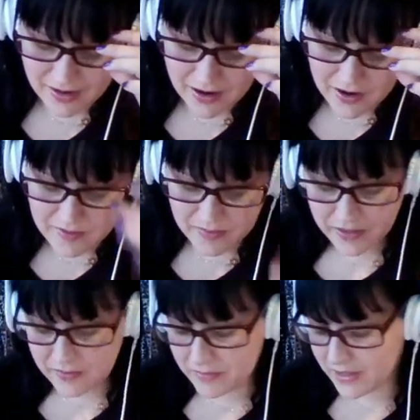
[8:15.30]
I hope I
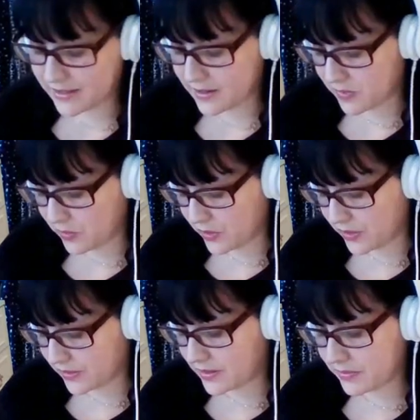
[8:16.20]
don't mess up my
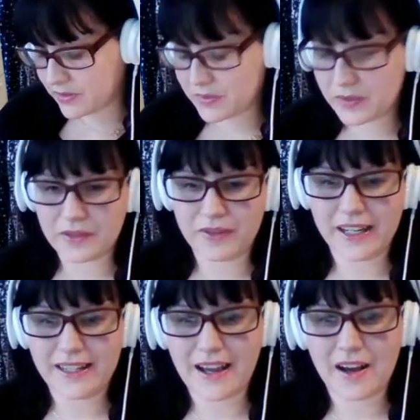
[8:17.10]
words. Sometimes when I
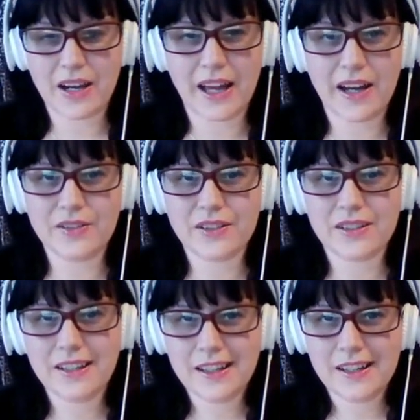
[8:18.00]
read out loud,
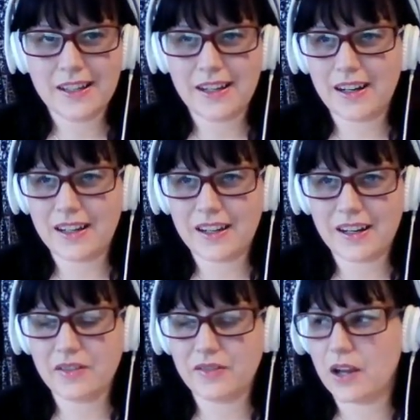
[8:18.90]
I
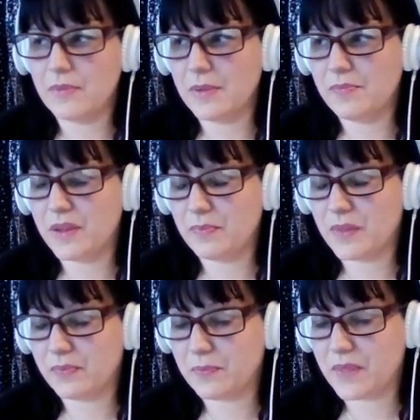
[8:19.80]
kind of go blah,
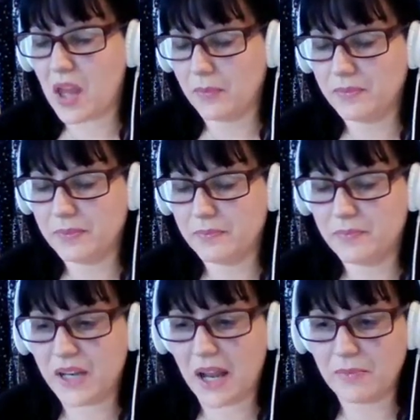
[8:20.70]
blah, blah,
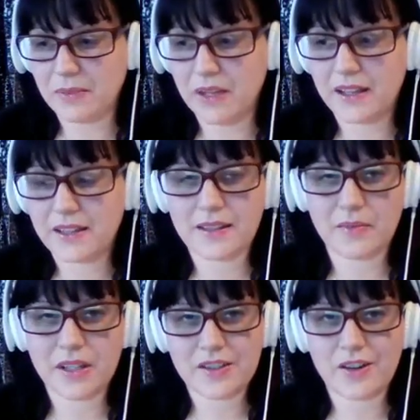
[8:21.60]
blah, blah. So
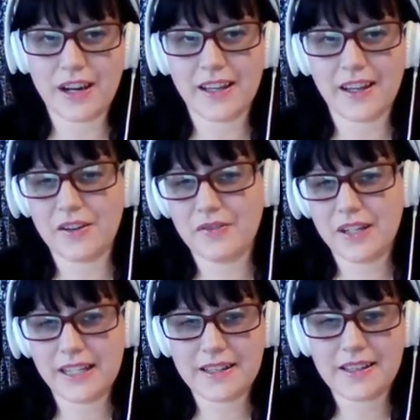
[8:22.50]
I'm going to try and go
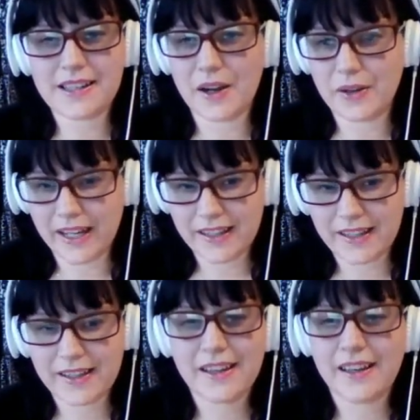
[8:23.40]
really slowly
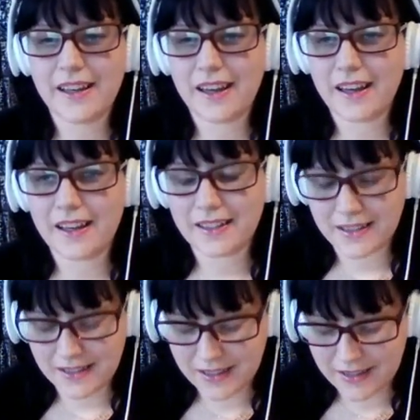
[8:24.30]

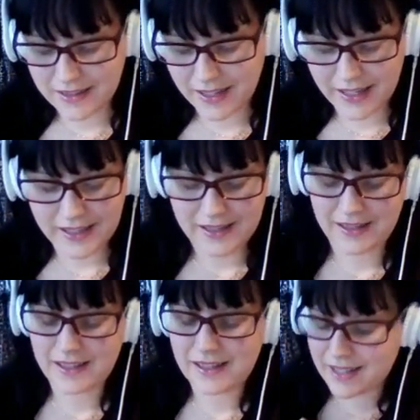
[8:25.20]
and just take it
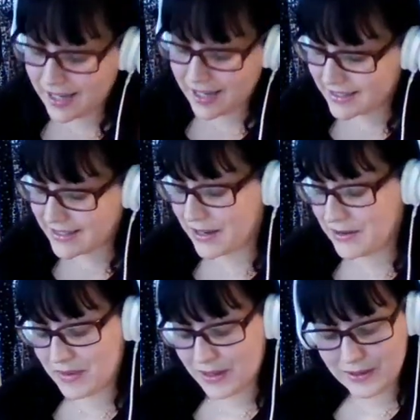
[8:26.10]

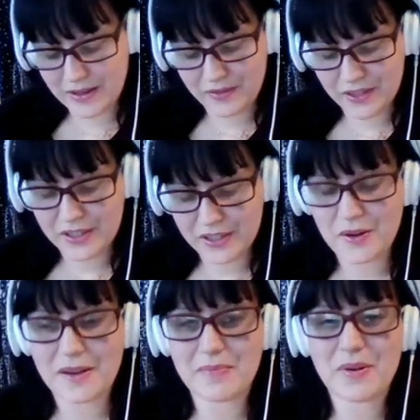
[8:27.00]
slow. But if I
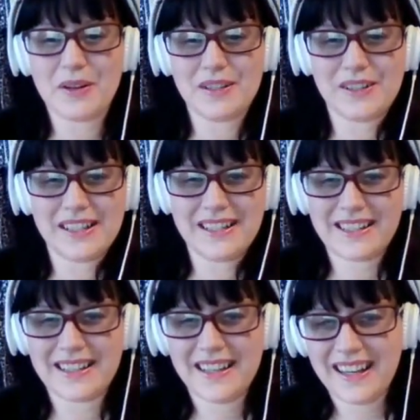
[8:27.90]
do, I
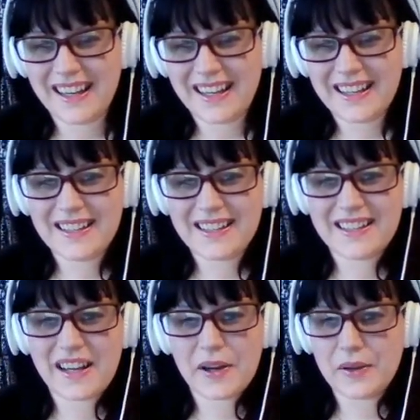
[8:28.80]
apologise.
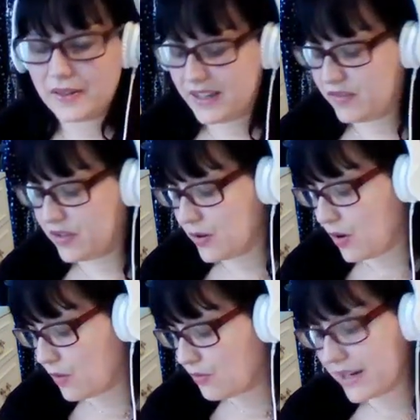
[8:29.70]
So if you
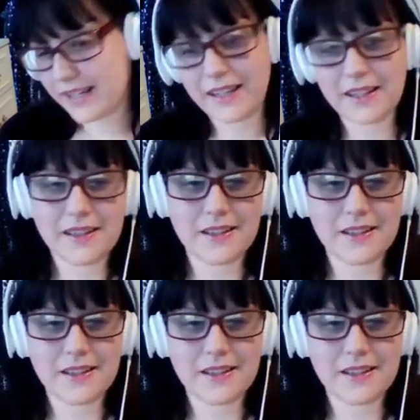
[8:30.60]
are all ready,